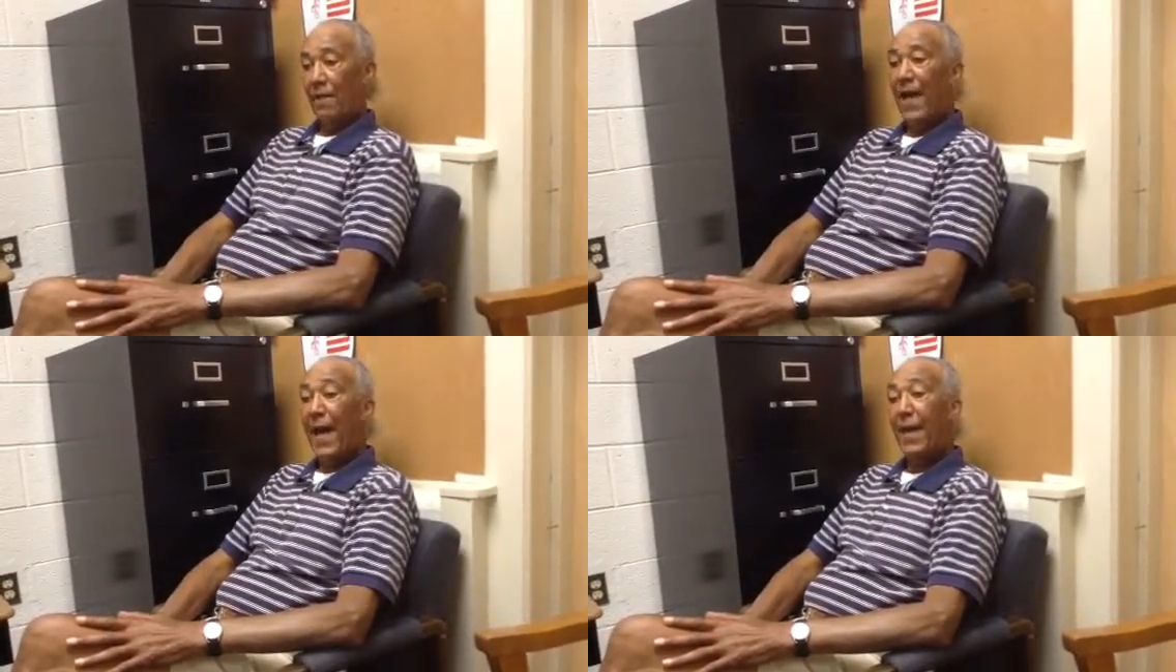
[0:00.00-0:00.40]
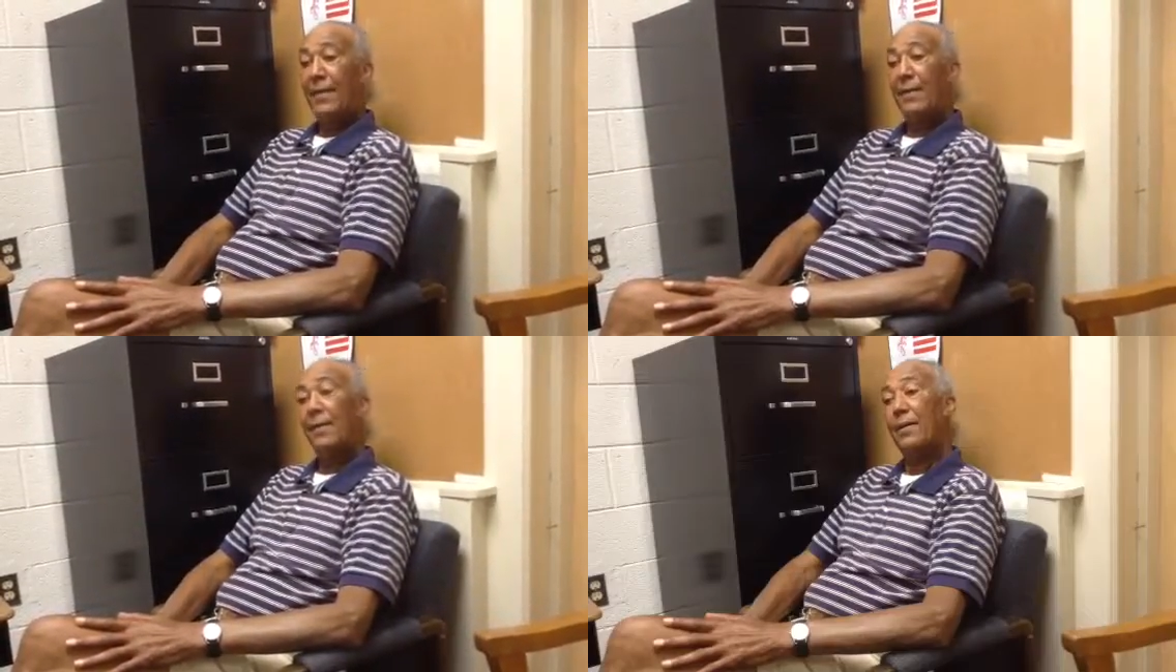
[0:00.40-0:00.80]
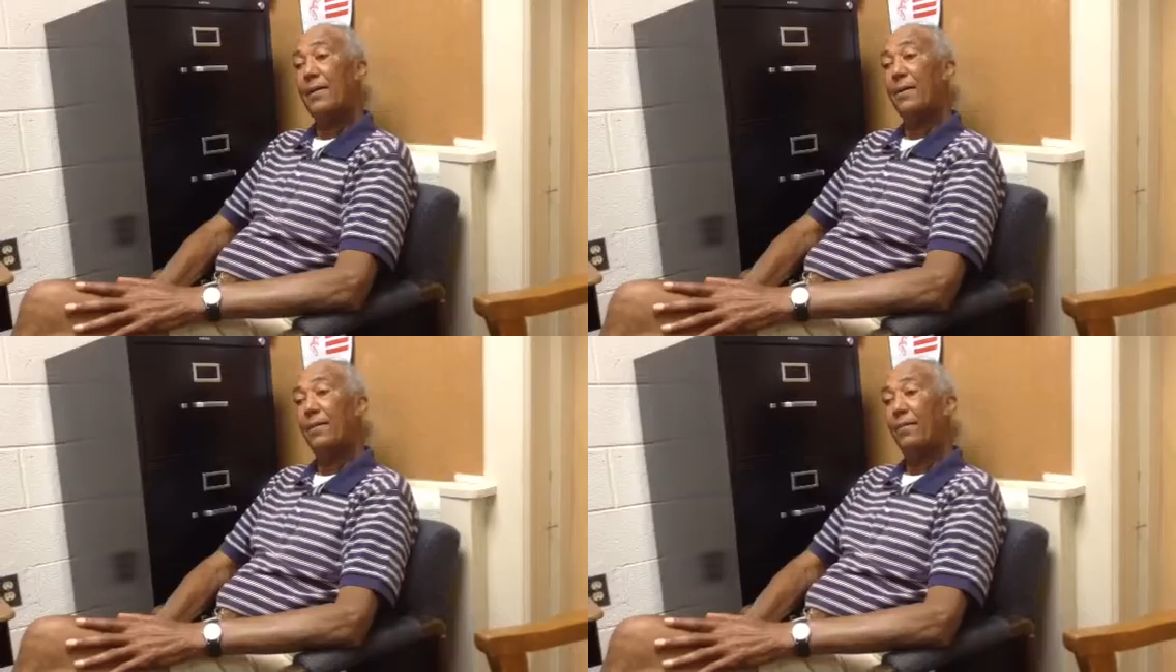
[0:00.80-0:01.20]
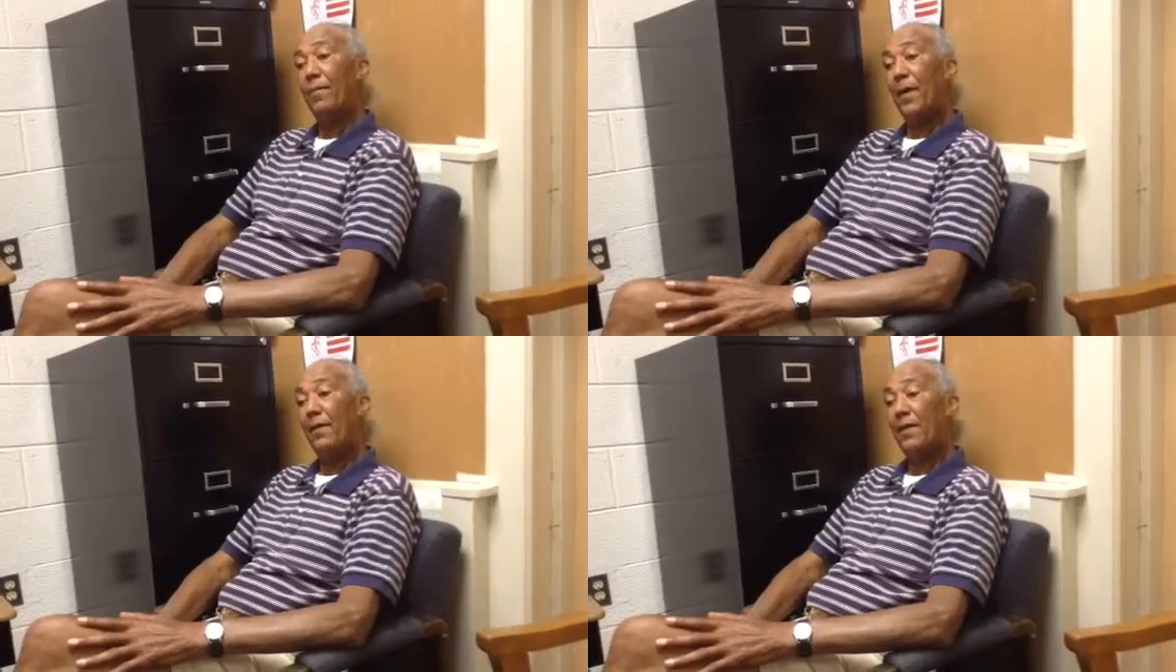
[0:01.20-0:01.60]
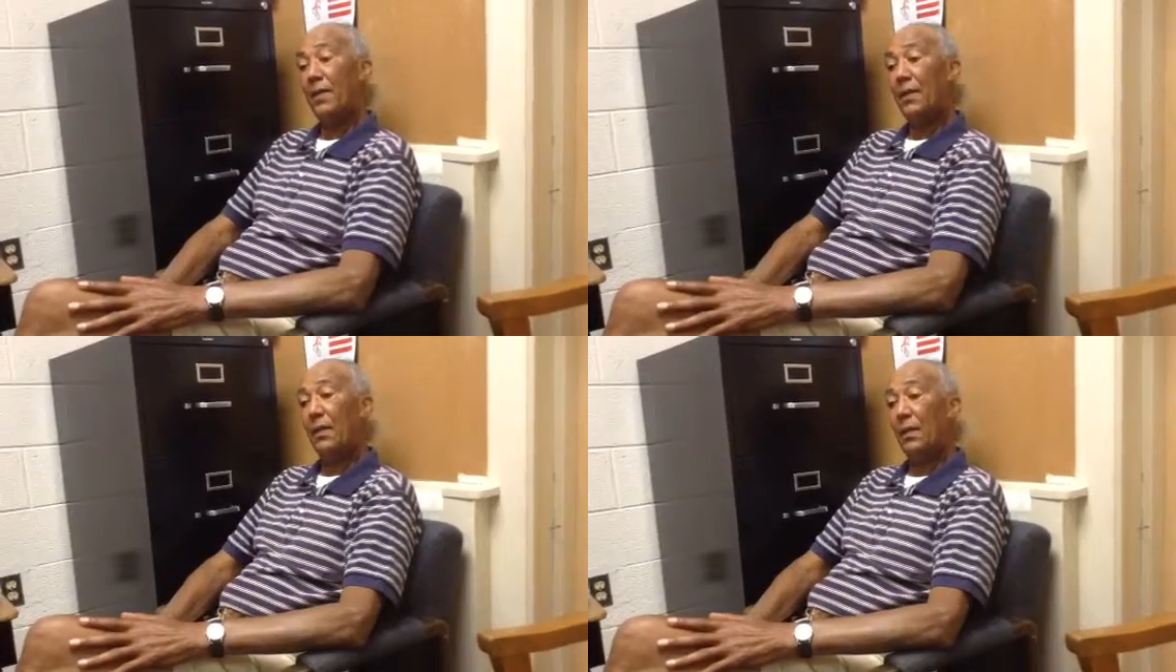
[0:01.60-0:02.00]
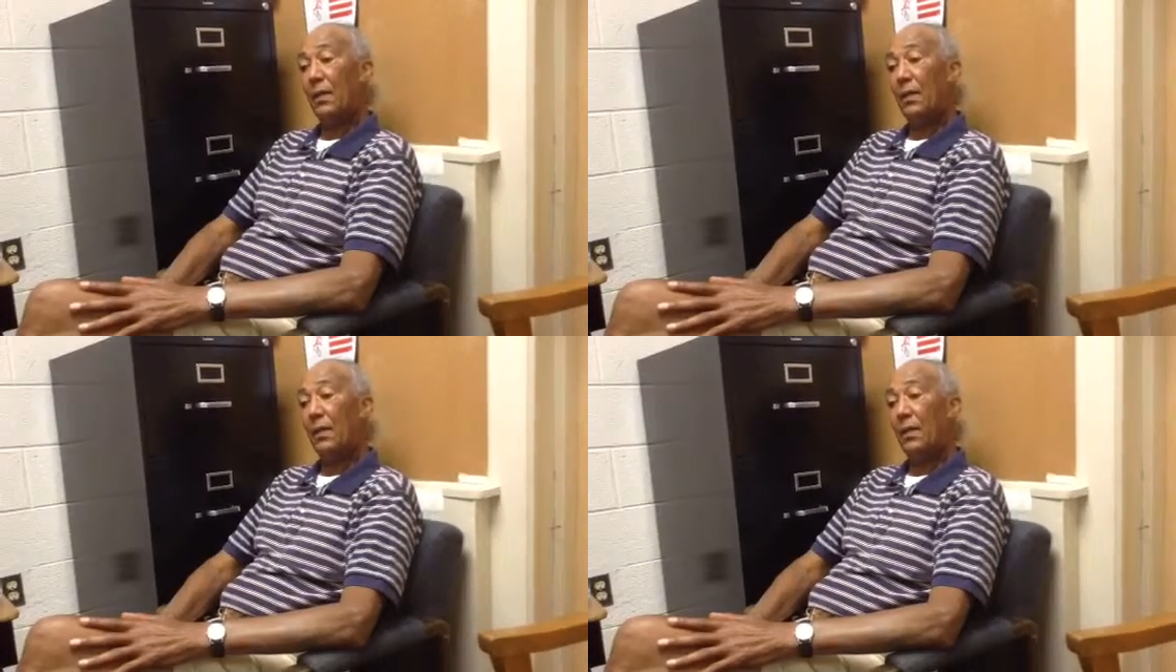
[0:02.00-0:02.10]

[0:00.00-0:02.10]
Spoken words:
that, I think,